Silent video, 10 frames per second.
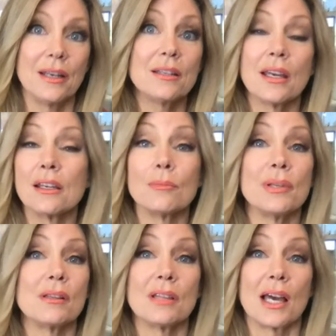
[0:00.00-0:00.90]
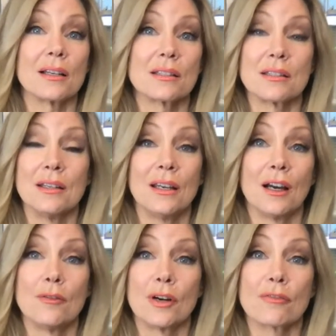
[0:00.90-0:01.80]
Any day could be the last
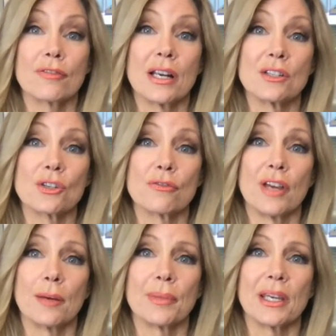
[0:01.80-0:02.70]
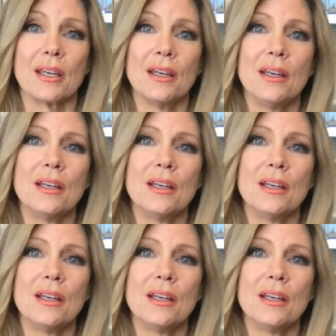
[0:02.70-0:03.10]
of our friends or family.